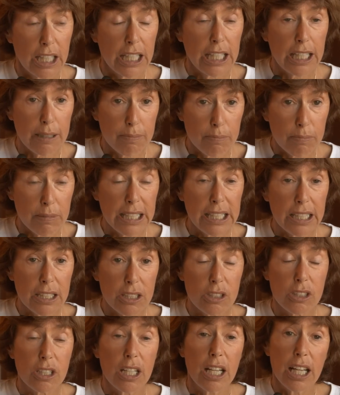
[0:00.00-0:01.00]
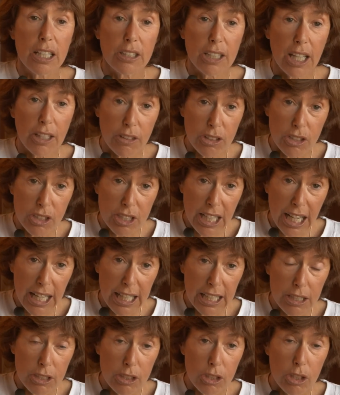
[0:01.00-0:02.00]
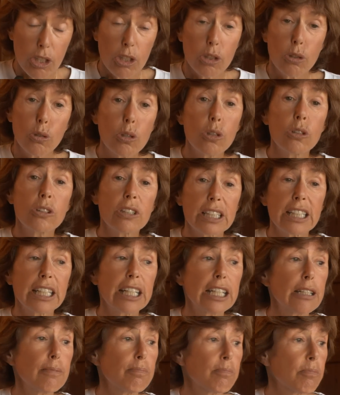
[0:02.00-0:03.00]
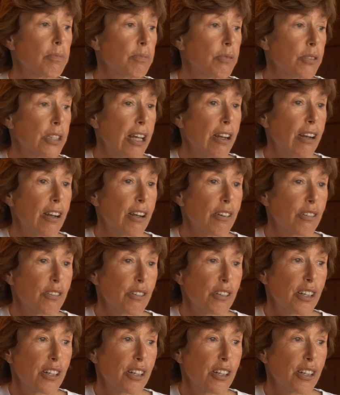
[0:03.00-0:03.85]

It means that the state, who couldn't keep their